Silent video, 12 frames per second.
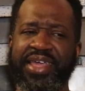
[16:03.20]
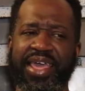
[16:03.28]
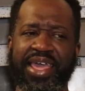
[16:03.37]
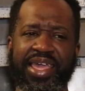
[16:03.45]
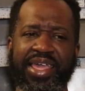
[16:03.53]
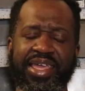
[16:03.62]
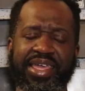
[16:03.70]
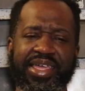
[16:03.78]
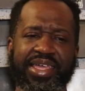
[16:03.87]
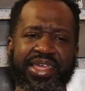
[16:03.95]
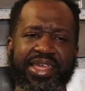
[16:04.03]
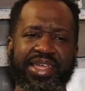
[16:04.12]
Day
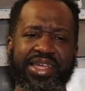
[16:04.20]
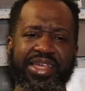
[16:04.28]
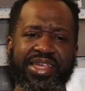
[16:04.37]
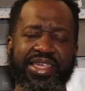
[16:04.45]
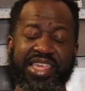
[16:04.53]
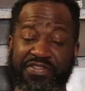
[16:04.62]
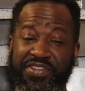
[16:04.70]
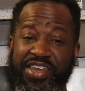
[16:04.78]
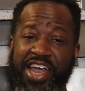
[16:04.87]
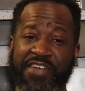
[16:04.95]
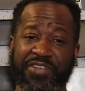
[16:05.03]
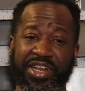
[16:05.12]
gift
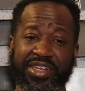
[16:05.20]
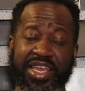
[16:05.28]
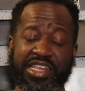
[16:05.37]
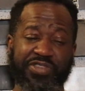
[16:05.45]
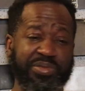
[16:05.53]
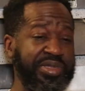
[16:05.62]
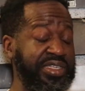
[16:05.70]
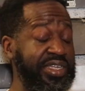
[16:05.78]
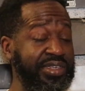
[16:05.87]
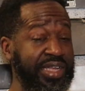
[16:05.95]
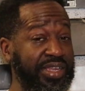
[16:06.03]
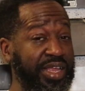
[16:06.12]
guide for the ladies for some
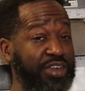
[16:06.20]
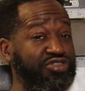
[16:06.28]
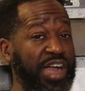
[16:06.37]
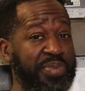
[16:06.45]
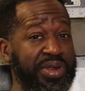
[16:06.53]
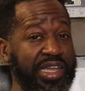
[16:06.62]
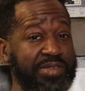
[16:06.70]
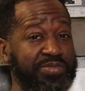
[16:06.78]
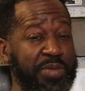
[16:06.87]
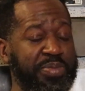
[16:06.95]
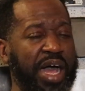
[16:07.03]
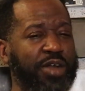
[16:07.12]
sneakers that are dropping next
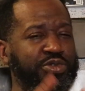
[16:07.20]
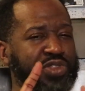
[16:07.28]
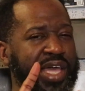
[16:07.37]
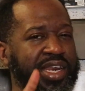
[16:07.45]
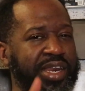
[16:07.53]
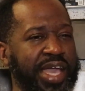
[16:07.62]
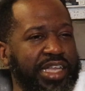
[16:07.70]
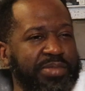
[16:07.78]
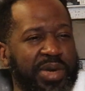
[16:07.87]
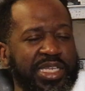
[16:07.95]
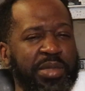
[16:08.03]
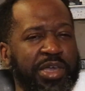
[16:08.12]
week, but I'll do that
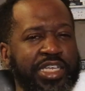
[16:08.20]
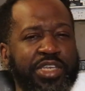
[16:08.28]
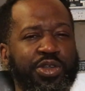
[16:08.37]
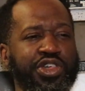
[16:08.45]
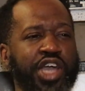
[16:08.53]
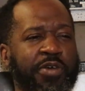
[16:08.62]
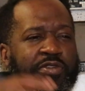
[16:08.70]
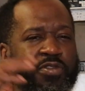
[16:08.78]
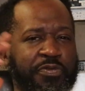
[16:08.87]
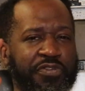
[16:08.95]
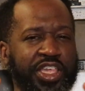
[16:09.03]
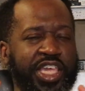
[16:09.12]
next Monday, because I know y'all
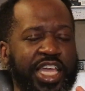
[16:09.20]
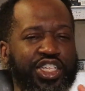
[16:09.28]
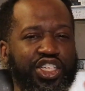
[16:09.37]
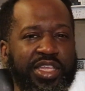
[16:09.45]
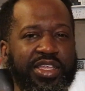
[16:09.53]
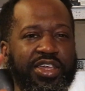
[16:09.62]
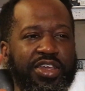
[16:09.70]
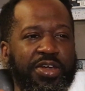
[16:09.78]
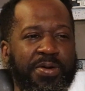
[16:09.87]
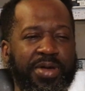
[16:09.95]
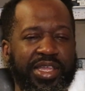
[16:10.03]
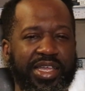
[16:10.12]
forget shit
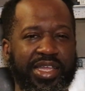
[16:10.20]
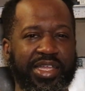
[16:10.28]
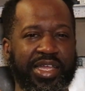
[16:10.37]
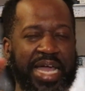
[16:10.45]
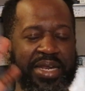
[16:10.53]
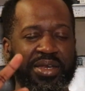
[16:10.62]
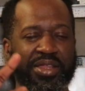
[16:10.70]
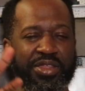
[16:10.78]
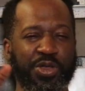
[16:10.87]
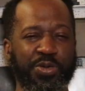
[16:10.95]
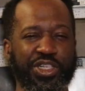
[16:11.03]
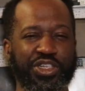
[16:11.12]
when it got nothing
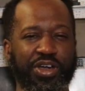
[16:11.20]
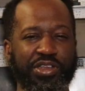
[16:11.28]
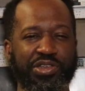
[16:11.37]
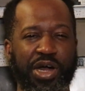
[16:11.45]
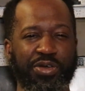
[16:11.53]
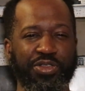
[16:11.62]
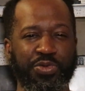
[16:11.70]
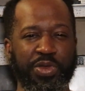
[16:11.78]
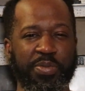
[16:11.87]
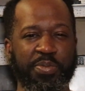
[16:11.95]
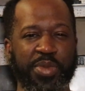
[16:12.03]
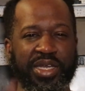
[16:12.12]
to do with y'all, so I'll
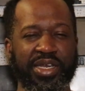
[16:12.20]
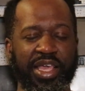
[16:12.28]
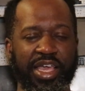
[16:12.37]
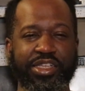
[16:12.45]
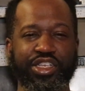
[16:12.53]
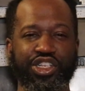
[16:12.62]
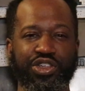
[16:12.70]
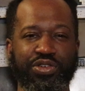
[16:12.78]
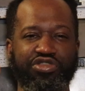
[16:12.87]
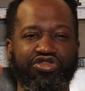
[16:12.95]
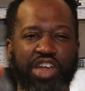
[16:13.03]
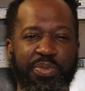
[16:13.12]
do it Monday, because the
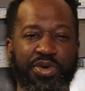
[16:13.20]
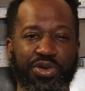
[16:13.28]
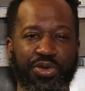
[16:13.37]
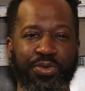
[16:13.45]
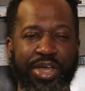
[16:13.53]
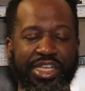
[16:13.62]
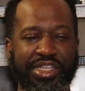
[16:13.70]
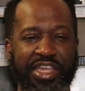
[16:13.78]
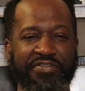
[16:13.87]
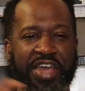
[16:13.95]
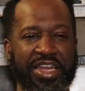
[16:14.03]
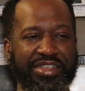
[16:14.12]
shoes drop on
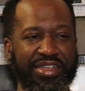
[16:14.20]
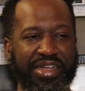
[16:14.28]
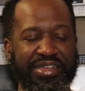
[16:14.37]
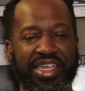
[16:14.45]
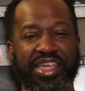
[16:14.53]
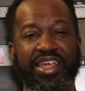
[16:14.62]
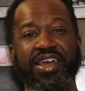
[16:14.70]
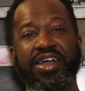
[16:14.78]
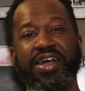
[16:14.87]
Wednesday, Valentine's Day.